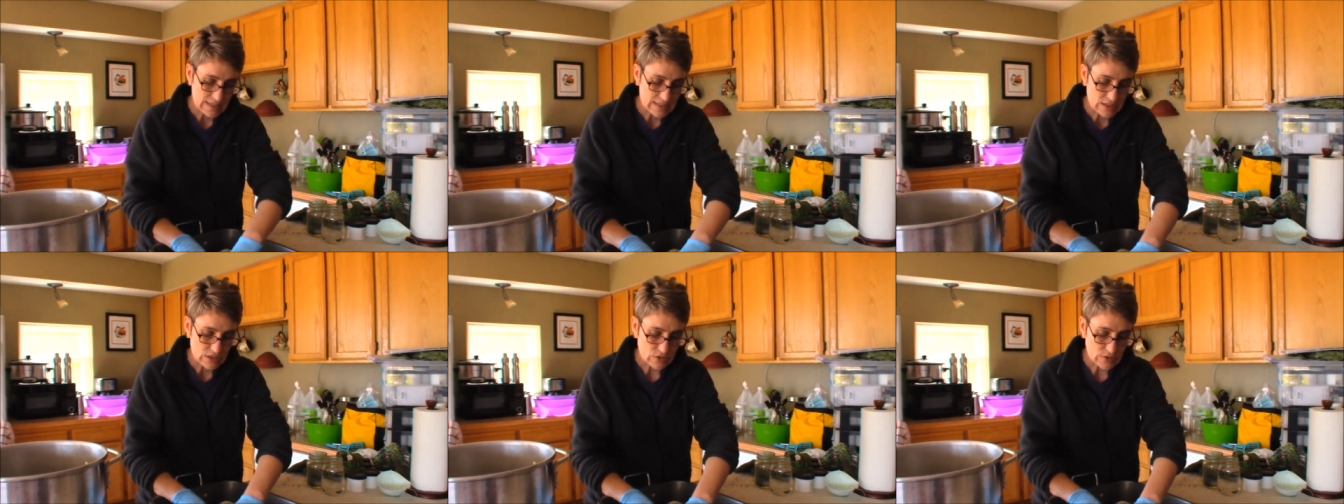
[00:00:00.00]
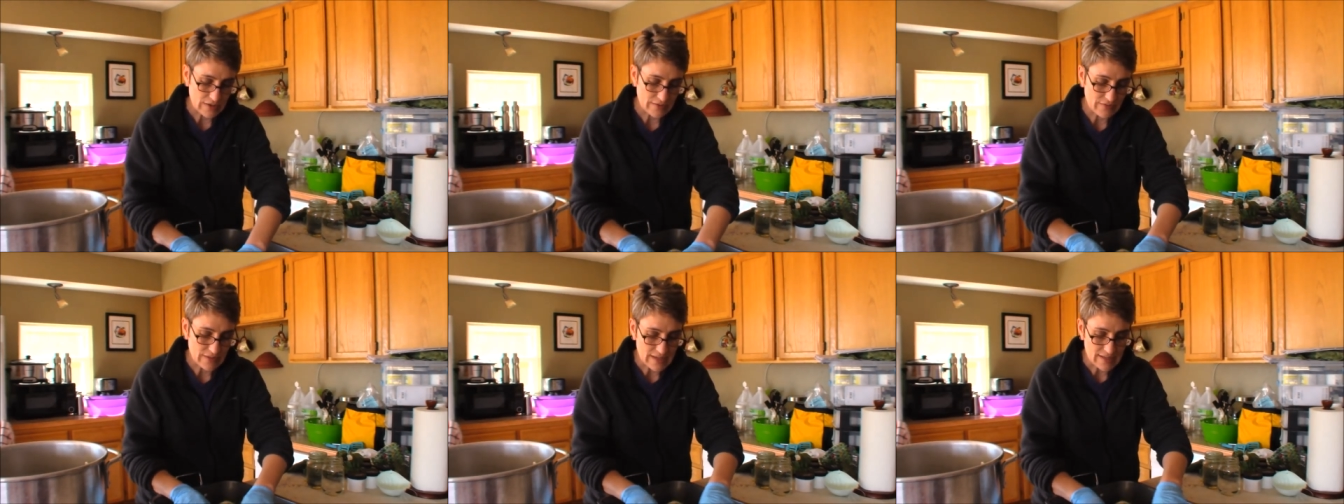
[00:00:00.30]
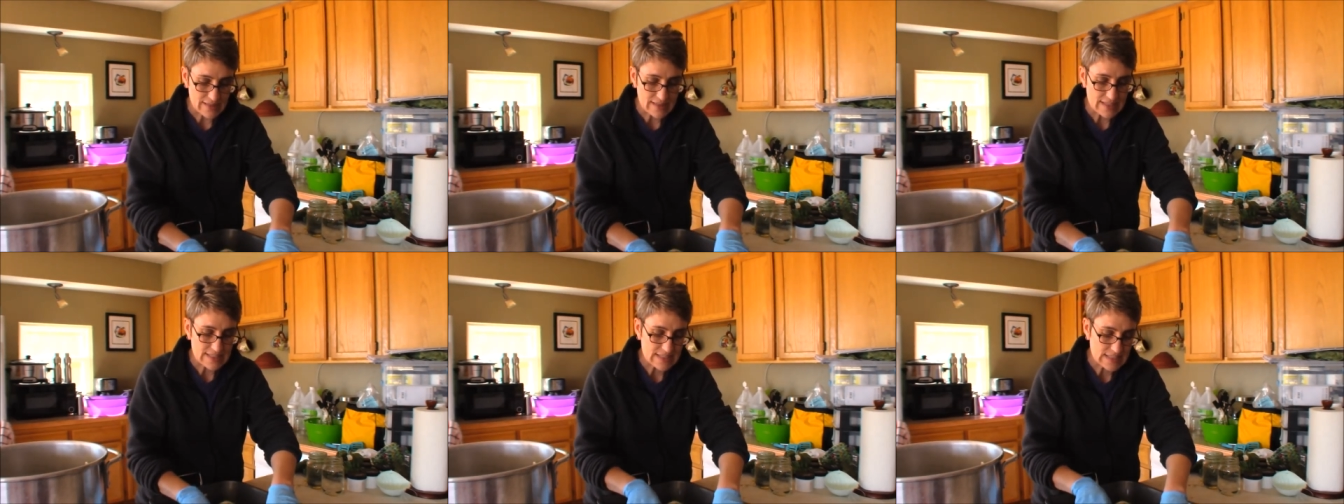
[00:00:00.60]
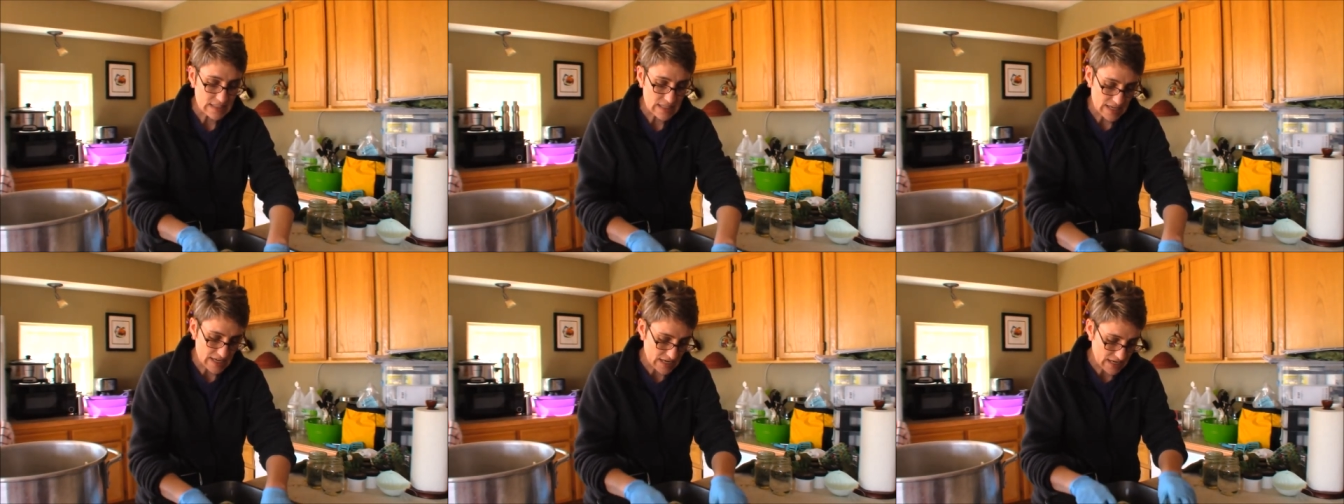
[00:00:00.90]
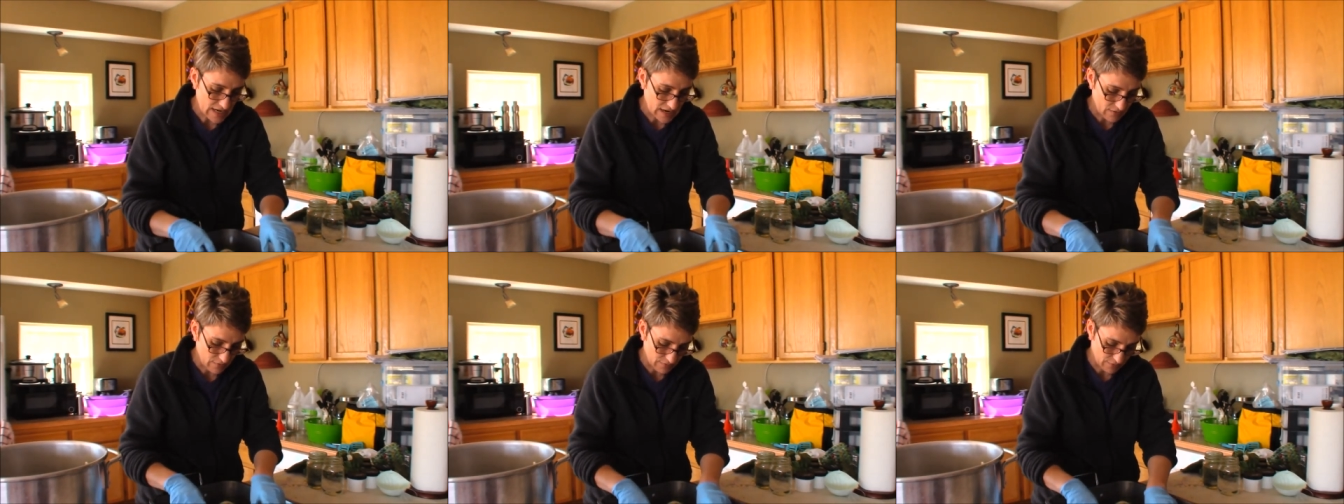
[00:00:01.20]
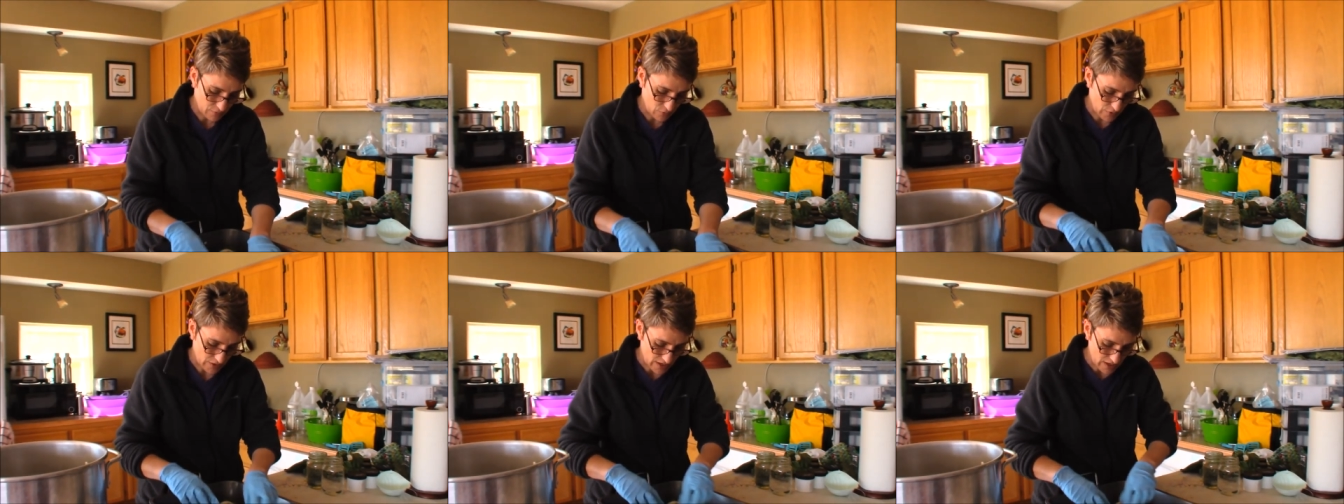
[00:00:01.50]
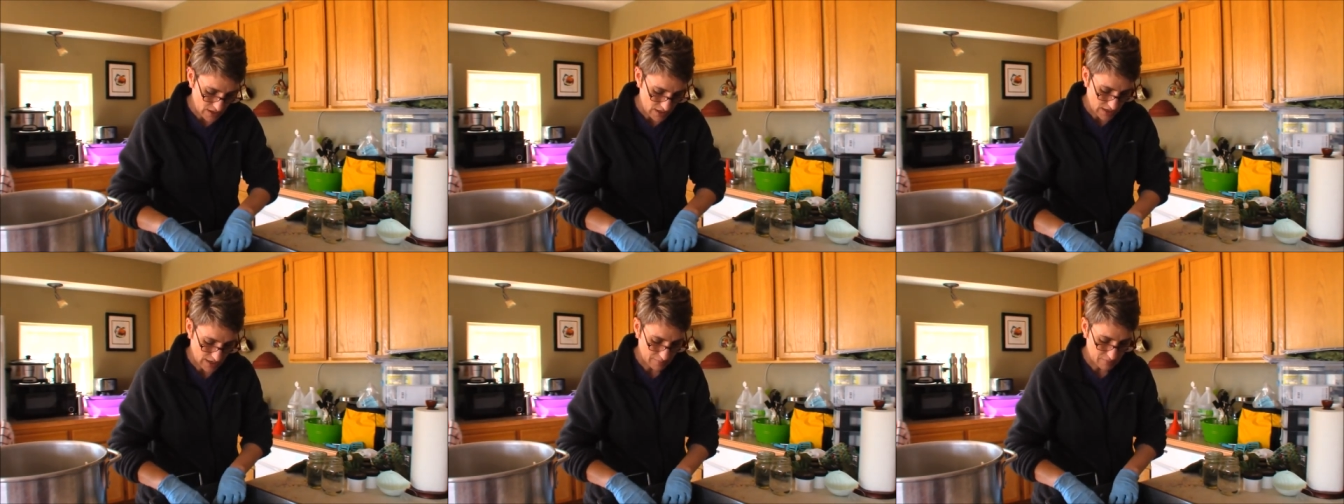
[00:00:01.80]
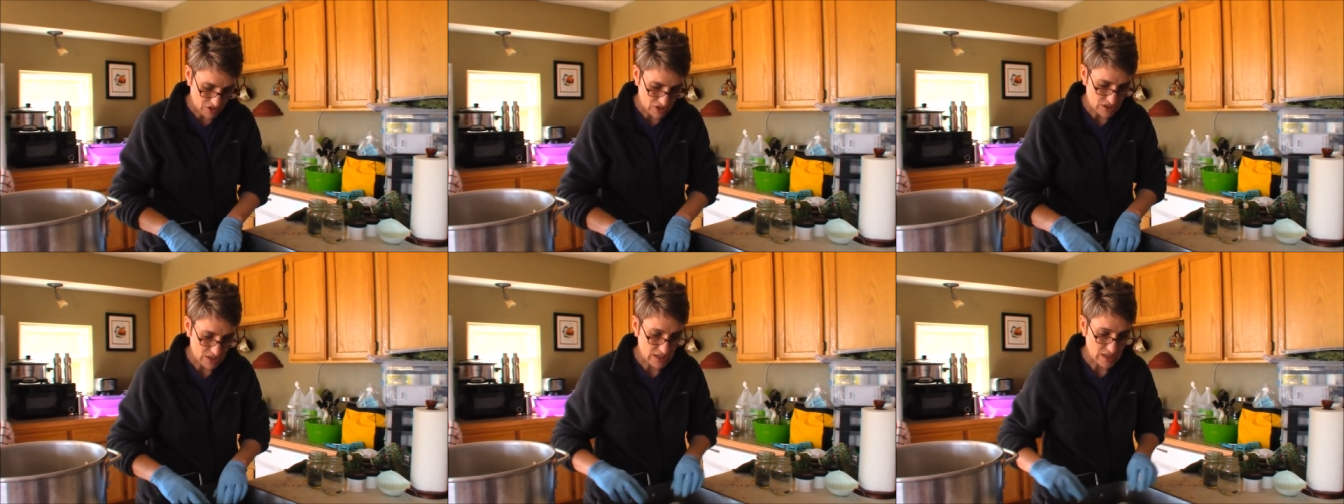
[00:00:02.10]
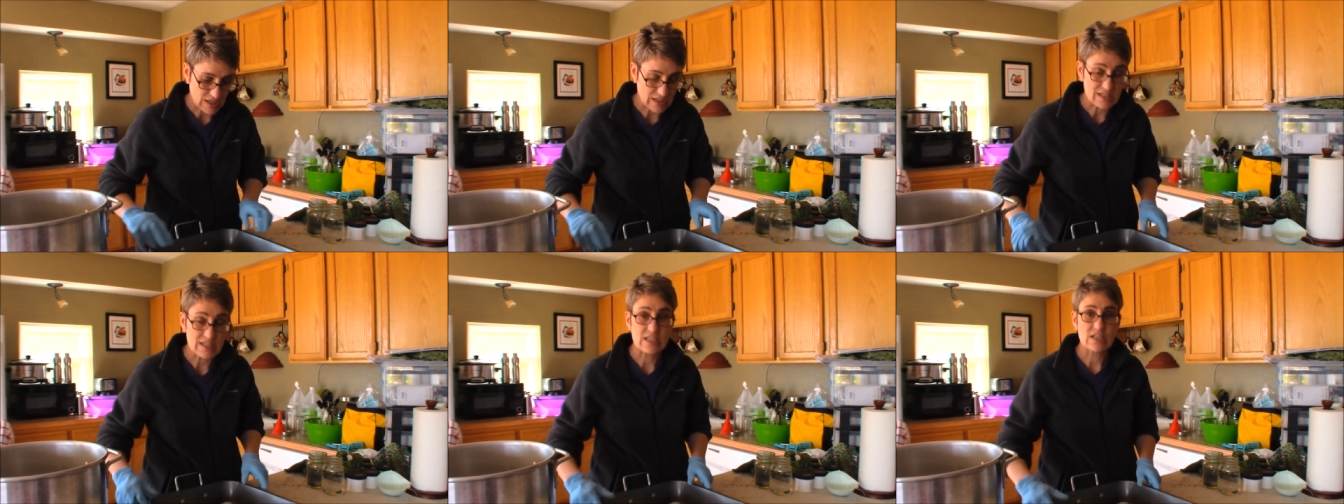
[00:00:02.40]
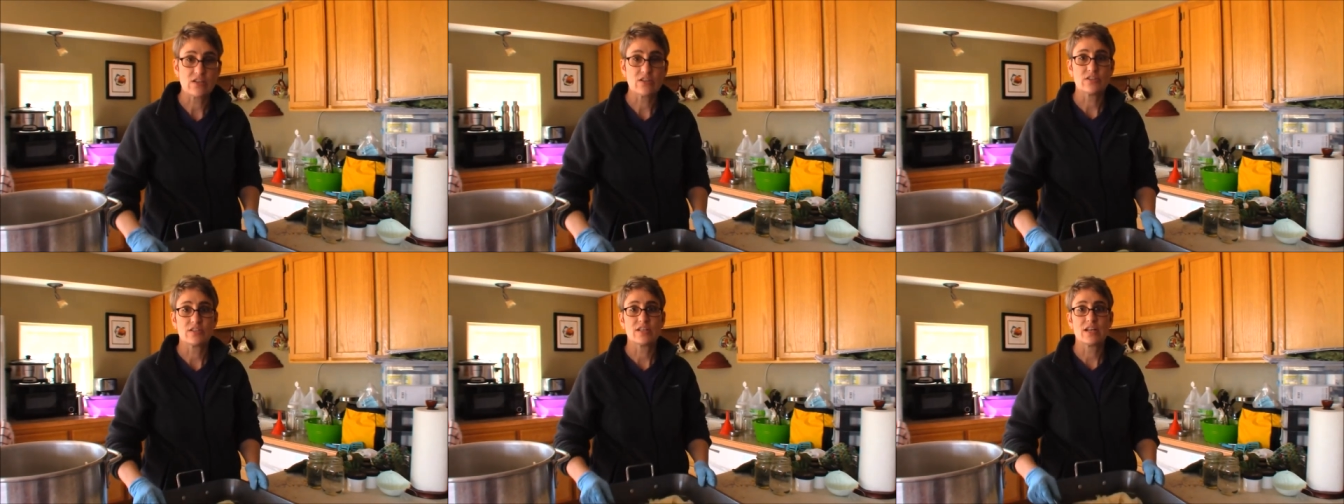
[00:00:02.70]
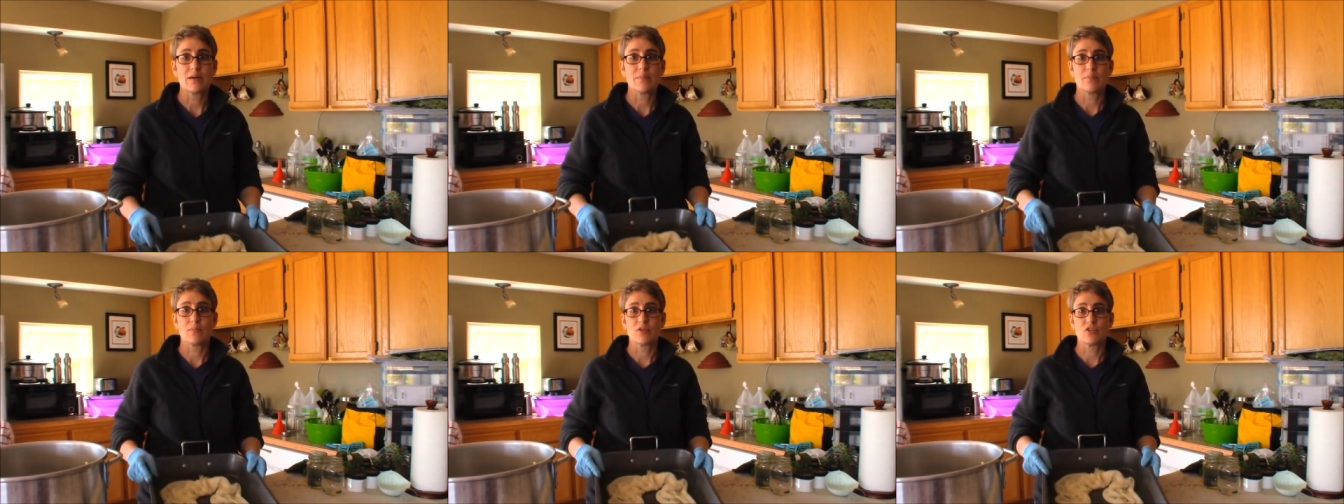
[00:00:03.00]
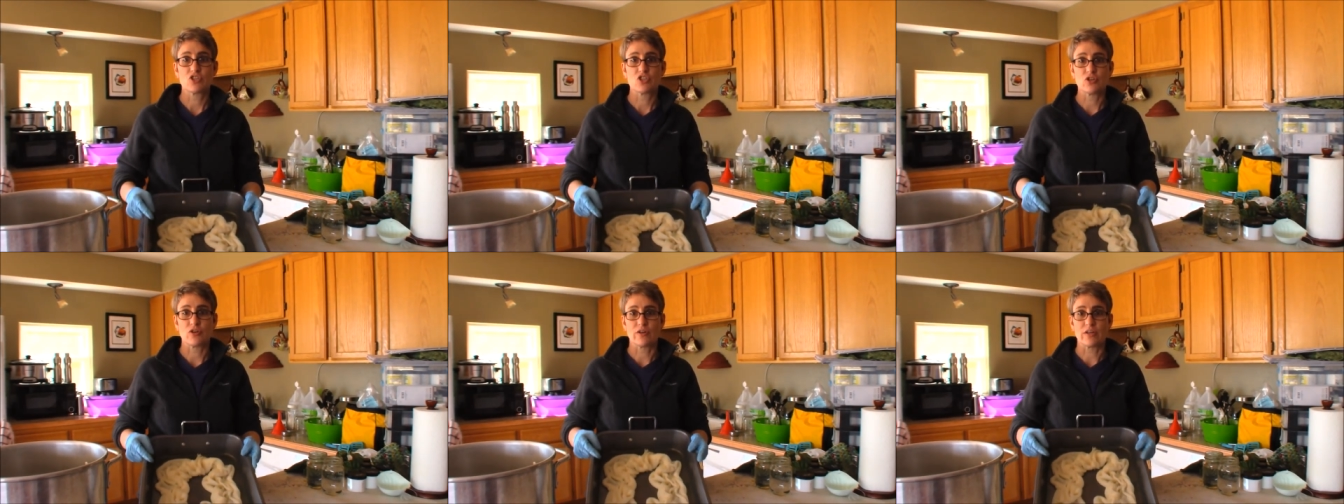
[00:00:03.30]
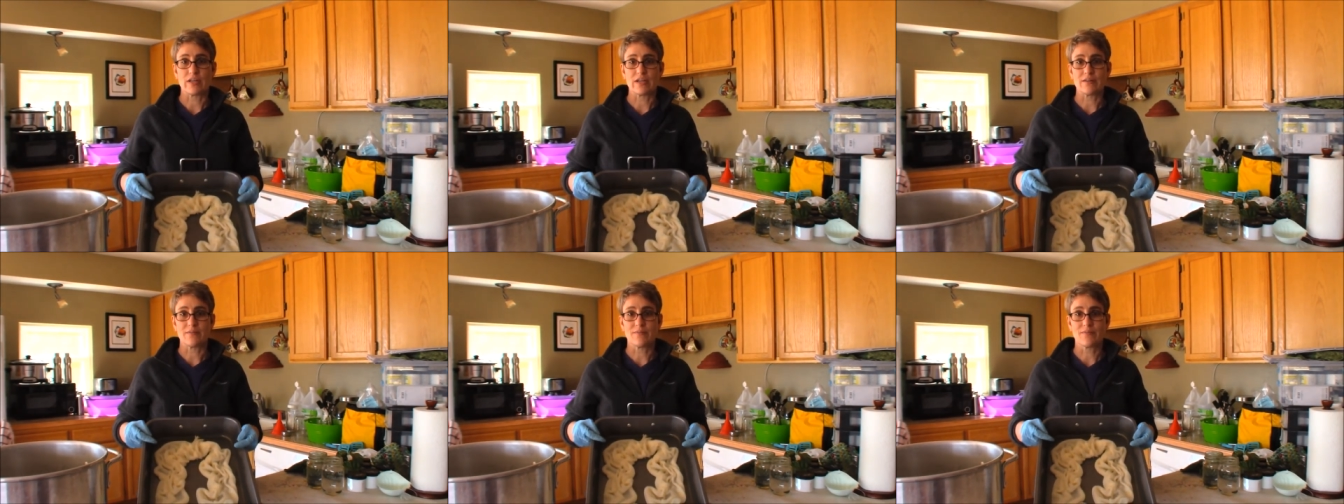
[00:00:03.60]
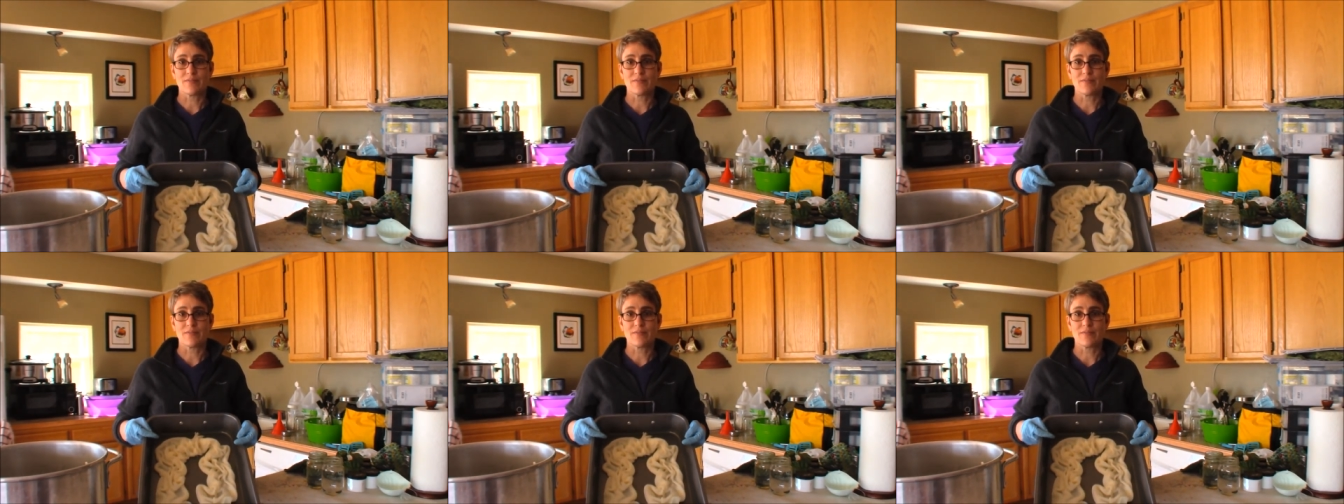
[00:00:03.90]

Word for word: So I've got this laid out for you, and I'm just going to tilt it up and show you.